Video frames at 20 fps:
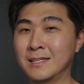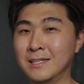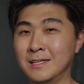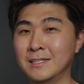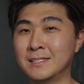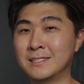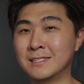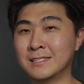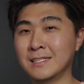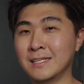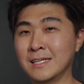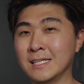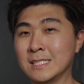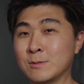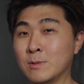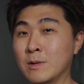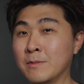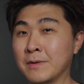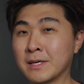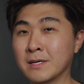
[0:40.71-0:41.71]
This
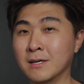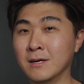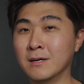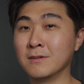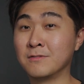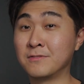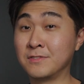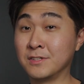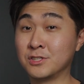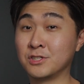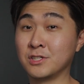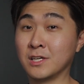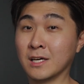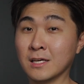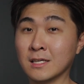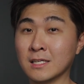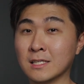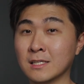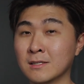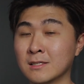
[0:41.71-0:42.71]
is what we call
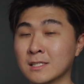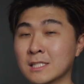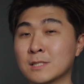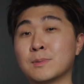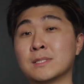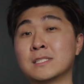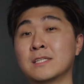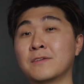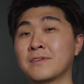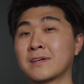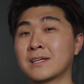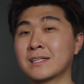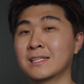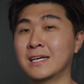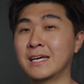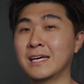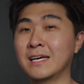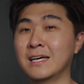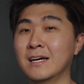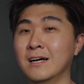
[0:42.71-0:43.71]
phishing.
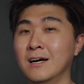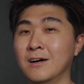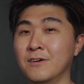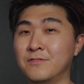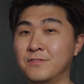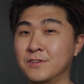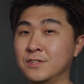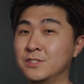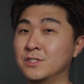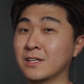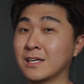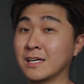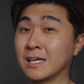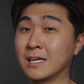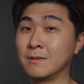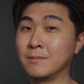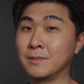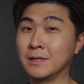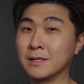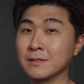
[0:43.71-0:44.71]
Specifically, a phishing
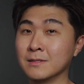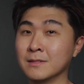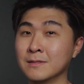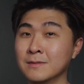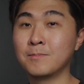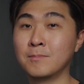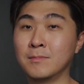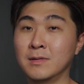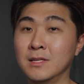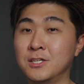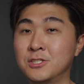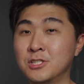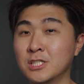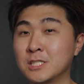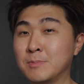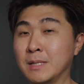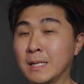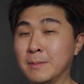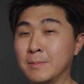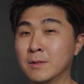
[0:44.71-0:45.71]
email. Malicious
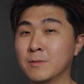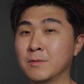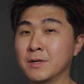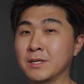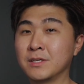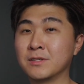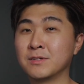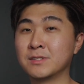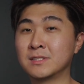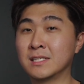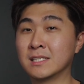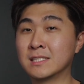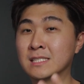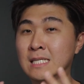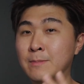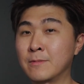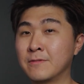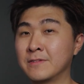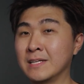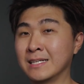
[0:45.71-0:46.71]
people will use this
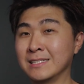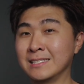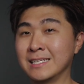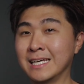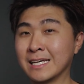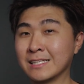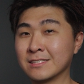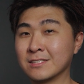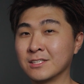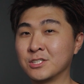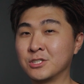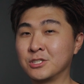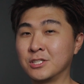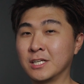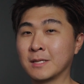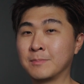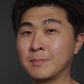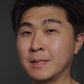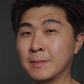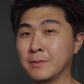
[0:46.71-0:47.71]
type of technique to
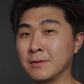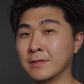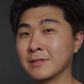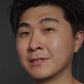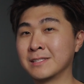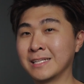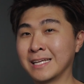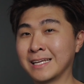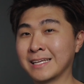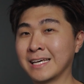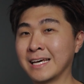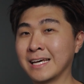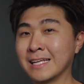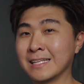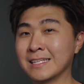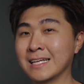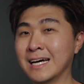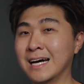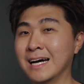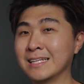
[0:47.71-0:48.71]
trick people into
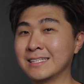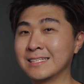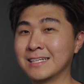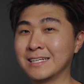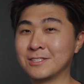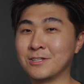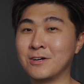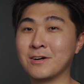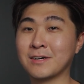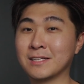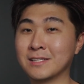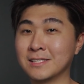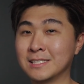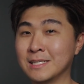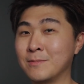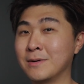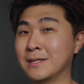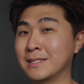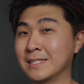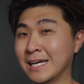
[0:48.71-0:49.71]
thinking that they're talking to
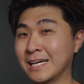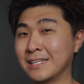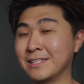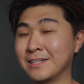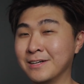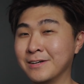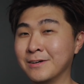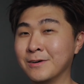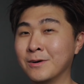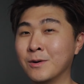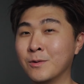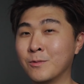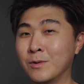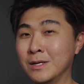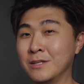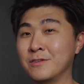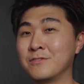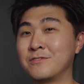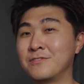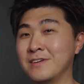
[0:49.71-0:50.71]
someone they know,
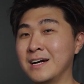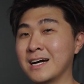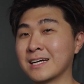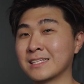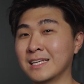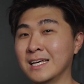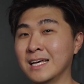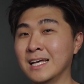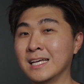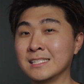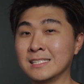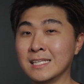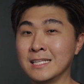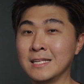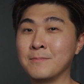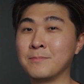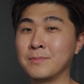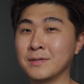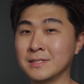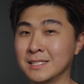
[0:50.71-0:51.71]
when in fact it's an
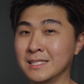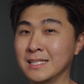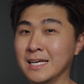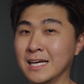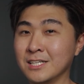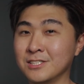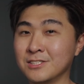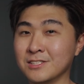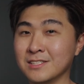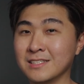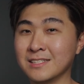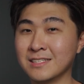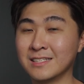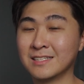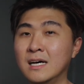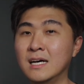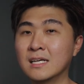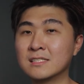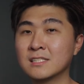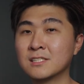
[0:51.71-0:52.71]
impersonation.
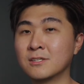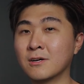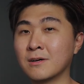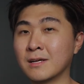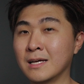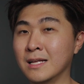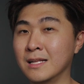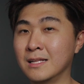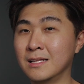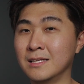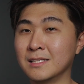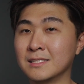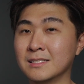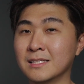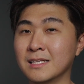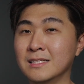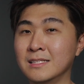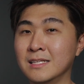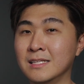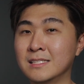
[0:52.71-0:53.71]
As a SOC
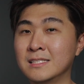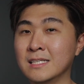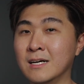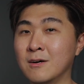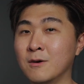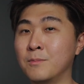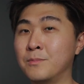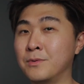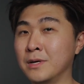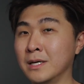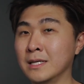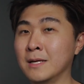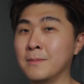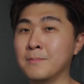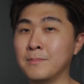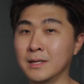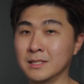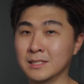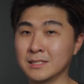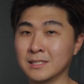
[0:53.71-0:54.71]
analyst, this is our bread
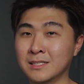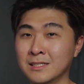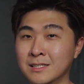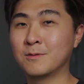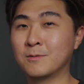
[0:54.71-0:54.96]
and butter.